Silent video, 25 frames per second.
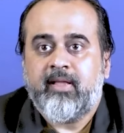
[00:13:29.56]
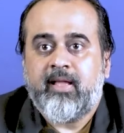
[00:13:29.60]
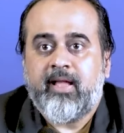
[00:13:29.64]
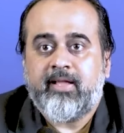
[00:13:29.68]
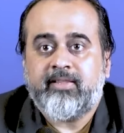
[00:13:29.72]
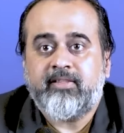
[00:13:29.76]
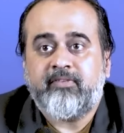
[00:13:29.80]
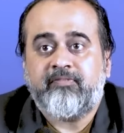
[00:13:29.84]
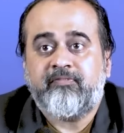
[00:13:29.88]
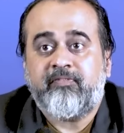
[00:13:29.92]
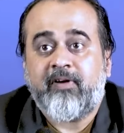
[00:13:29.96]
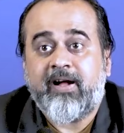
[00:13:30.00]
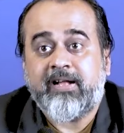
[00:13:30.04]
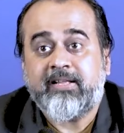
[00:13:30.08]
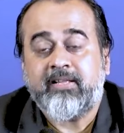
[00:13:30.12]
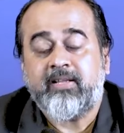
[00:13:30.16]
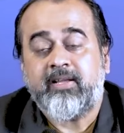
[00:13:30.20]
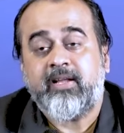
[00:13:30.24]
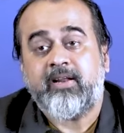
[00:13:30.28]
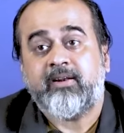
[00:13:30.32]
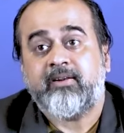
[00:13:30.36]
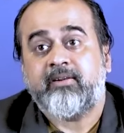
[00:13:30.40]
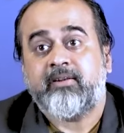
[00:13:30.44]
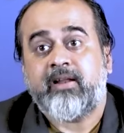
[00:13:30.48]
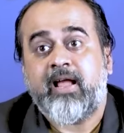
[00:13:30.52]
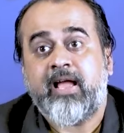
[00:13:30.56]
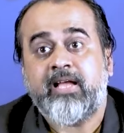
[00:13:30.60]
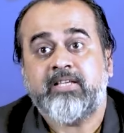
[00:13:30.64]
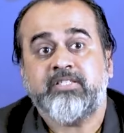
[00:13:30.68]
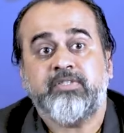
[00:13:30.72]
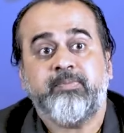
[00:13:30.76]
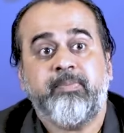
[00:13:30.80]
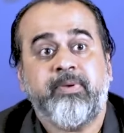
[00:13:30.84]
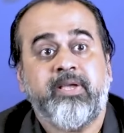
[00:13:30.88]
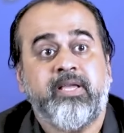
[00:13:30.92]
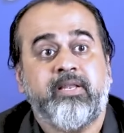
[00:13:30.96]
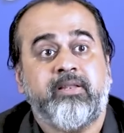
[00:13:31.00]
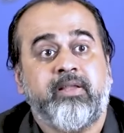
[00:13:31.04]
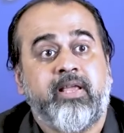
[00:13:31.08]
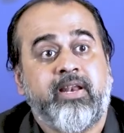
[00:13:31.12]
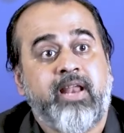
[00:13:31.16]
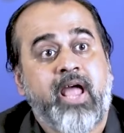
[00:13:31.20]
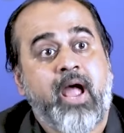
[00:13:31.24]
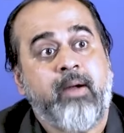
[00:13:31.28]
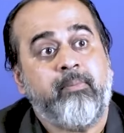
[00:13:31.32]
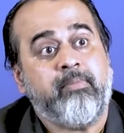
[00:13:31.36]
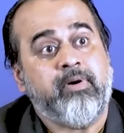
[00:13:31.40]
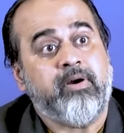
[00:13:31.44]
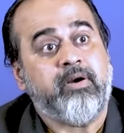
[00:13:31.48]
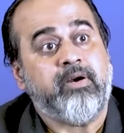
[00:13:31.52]
And the father has been
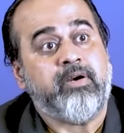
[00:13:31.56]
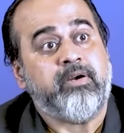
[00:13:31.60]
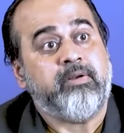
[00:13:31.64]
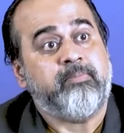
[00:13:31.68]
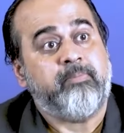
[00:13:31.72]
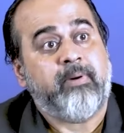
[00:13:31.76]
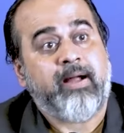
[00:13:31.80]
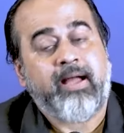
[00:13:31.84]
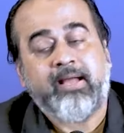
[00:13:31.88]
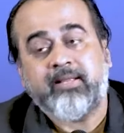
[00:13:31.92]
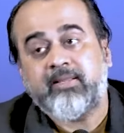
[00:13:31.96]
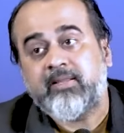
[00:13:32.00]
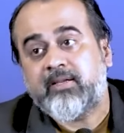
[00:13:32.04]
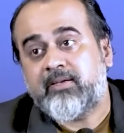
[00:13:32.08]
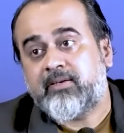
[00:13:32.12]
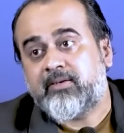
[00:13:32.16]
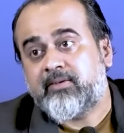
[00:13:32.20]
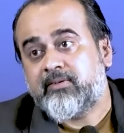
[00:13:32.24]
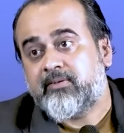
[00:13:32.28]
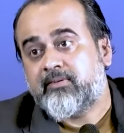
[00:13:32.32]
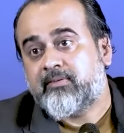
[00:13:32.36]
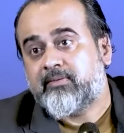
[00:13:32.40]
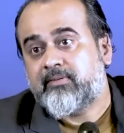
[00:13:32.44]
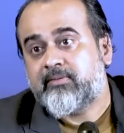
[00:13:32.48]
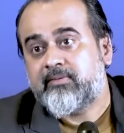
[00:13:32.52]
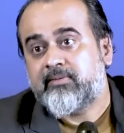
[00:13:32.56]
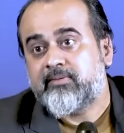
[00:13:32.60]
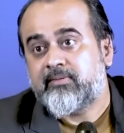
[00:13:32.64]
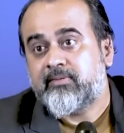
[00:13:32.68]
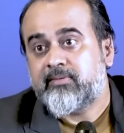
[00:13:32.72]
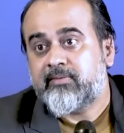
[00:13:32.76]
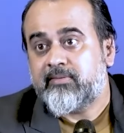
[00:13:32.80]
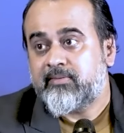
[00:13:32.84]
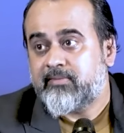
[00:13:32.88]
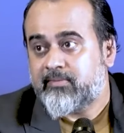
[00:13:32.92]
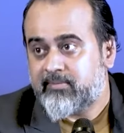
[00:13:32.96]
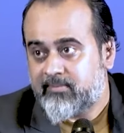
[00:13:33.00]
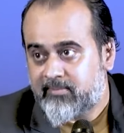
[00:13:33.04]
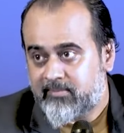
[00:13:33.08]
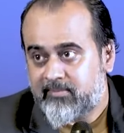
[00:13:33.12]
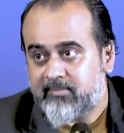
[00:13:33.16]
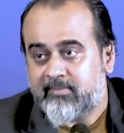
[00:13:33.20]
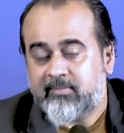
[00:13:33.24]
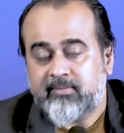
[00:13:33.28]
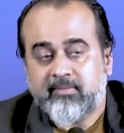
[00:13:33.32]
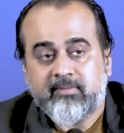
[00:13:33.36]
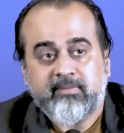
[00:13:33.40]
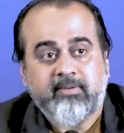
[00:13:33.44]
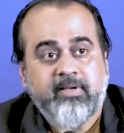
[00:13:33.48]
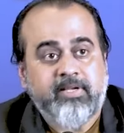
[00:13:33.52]
enamored by the
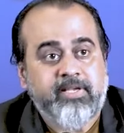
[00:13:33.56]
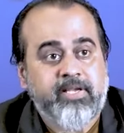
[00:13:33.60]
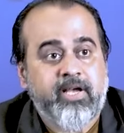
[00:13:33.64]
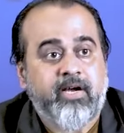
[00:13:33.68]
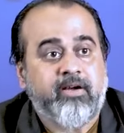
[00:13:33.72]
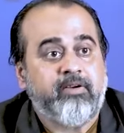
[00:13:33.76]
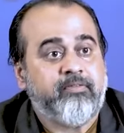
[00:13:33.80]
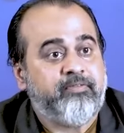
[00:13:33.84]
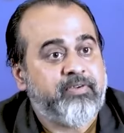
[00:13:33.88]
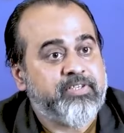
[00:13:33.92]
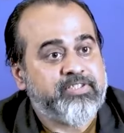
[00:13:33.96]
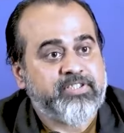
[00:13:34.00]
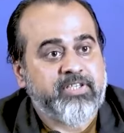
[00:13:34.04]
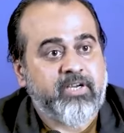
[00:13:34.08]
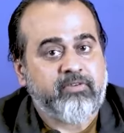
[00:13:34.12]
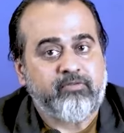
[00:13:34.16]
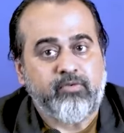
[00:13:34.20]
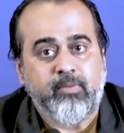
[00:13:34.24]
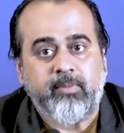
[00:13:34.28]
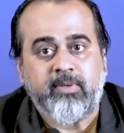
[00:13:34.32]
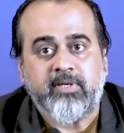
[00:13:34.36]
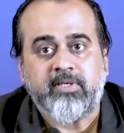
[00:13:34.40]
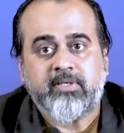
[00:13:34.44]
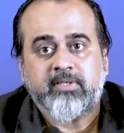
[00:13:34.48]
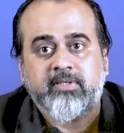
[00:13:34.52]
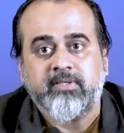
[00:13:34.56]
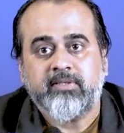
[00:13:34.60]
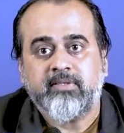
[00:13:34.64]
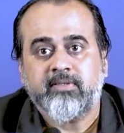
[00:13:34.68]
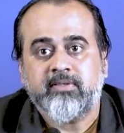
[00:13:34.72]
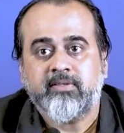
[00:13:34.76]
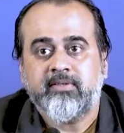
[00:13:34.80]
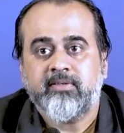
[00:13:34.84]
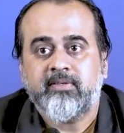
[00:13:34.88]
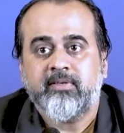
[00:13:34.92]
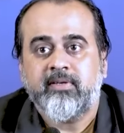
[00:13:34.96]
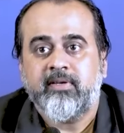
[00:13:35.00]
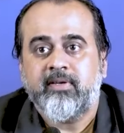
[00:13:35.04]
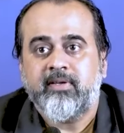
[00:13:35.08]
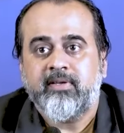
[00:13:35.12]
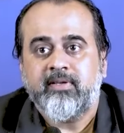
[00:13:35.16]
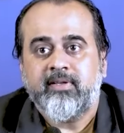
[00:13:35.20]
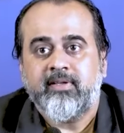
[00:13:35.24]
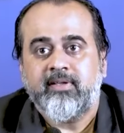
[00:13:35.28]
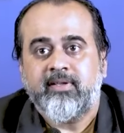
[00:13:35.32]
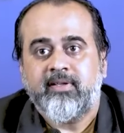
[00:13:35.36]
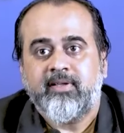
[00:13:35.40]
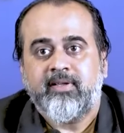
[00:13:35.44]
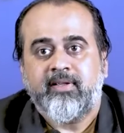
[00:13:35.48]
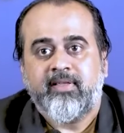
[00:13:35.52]
young fisherwoman.
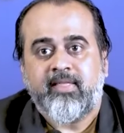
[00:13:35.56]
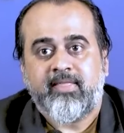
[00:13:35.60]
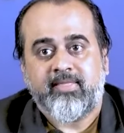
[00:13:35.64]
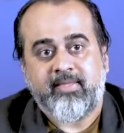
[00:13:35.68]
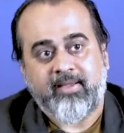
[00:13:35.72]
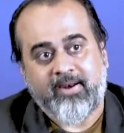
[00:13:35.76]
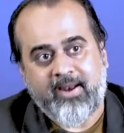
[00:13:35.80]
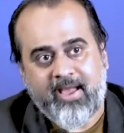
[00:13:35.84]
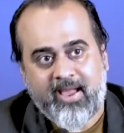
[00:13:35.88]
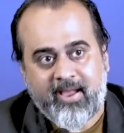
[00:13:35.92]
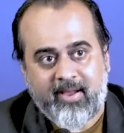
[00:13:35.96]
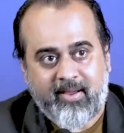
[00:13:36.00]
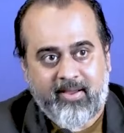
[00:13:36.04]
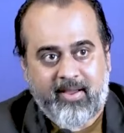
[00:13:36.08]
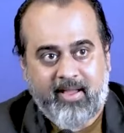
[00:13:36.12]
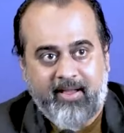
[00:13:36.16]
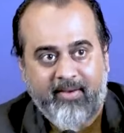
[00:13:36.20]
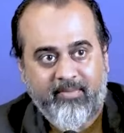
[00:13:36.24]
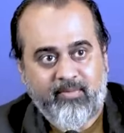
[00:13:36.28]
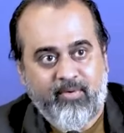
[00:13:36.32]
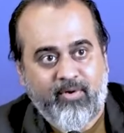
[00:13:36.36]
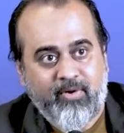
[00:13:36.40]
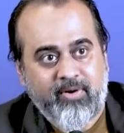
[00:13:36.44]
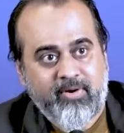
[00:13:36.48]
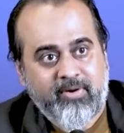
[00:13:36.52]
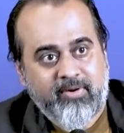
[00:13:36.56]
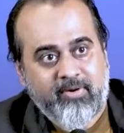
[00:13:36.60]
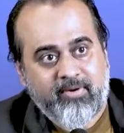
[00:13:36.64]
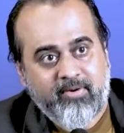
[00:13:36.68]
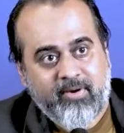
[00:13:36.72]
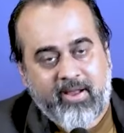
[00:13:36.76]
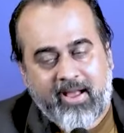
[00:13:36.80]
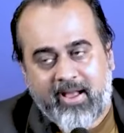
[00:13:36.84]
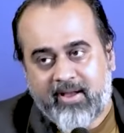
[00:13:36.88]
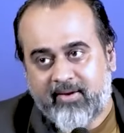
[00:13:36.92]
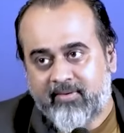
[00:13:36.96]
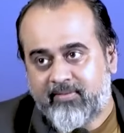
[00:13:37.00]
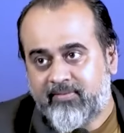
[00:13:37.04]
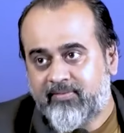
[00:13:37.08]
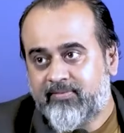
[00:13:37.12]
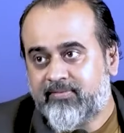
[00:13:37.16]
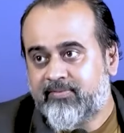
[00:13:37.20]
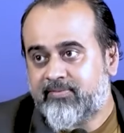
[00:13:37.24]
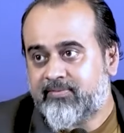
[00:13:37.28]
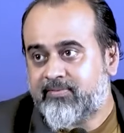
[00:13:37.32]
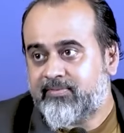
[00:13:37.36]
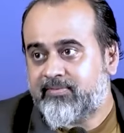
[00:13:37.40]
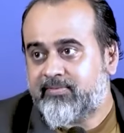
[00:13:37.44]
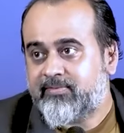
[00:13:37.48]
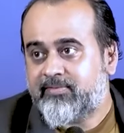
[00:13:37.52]
Son, I want to
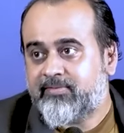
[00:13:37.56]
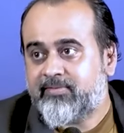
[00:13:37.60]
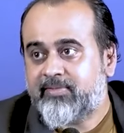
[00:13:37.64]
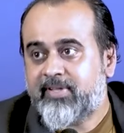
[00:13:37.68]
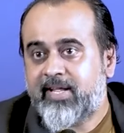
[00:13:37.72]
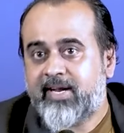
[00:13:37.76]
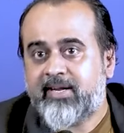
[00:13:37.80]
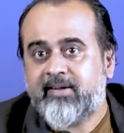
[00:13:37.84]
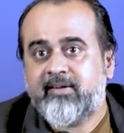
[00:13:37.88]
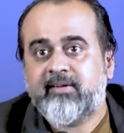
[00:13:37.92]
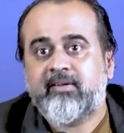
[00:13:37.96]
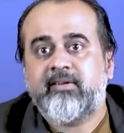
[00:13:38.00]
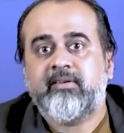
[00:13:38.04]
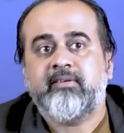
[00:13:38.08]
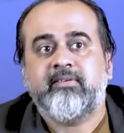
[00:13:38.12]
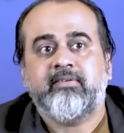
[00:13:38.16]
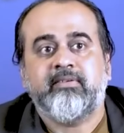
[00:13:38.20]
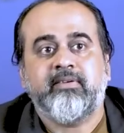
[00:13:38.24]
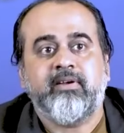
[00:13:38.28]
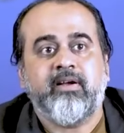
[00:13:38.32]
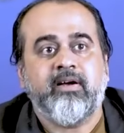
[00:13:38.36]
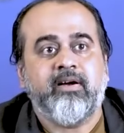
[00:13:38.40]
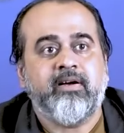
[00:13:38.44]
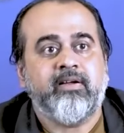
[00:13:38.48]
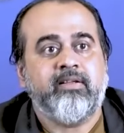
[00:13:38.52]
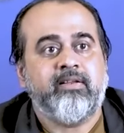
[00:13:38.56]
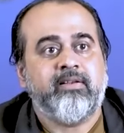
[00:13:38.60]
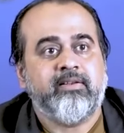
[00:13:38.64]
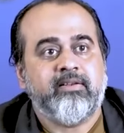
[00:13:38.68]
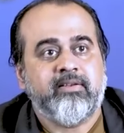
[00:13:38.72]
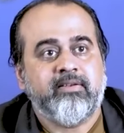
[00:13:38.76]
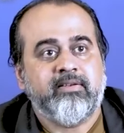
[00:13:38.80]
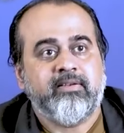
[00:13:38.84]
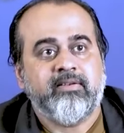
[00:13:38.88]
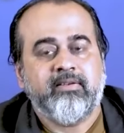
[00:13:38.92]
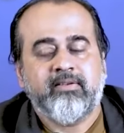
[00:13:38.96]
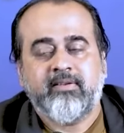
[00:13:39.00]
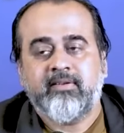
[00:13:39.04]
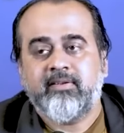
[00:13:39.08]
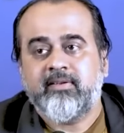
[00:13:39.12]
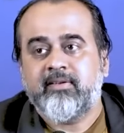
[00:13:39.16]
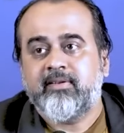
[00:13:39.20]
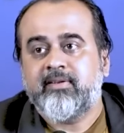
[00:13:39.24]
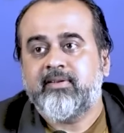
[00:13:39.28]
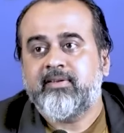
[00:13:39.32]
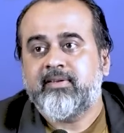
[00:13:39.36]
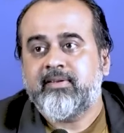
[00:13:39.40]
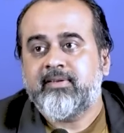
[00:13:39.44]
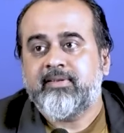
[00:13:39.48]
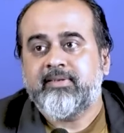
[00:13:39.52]
have that girl
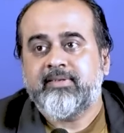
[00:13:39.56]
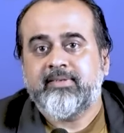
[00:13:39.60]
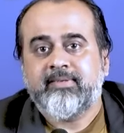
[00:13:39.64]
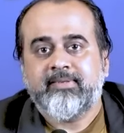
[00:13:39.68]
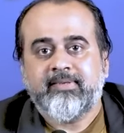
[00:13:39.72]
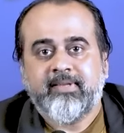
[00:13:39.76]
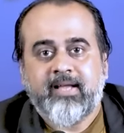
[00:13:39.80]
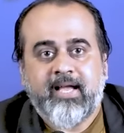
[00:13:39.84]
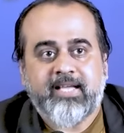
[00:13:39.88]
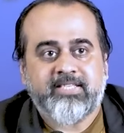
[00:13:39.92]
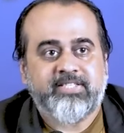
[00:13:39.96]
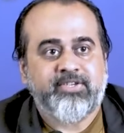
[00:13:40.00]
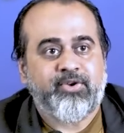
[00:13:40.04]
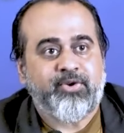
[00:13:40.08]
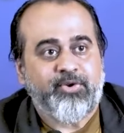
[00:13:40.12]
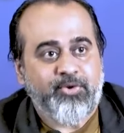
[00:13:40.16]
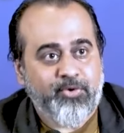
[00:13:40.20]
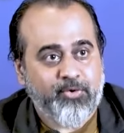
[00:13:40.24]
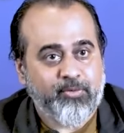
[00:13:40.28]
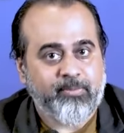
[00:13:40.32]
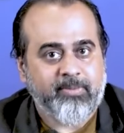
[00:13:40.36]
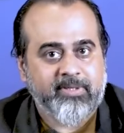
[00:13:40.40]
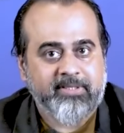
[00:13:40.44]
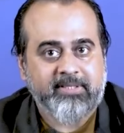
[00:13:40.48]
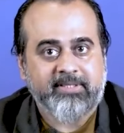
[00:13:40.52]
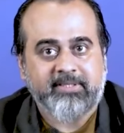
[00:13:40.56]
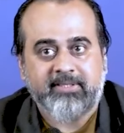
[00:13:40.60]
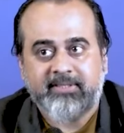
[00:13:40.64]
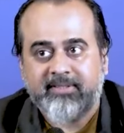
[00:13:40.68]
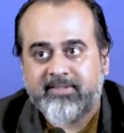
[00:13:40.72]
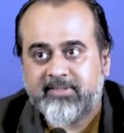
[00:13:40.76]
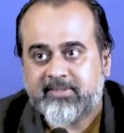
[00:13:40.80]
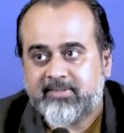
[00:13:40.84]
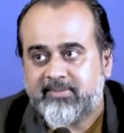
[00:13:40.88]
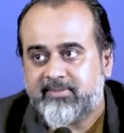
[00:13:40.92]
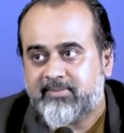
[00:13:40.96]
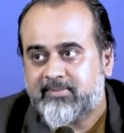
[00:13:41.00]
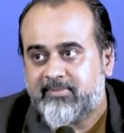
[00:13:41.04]
as your new mother.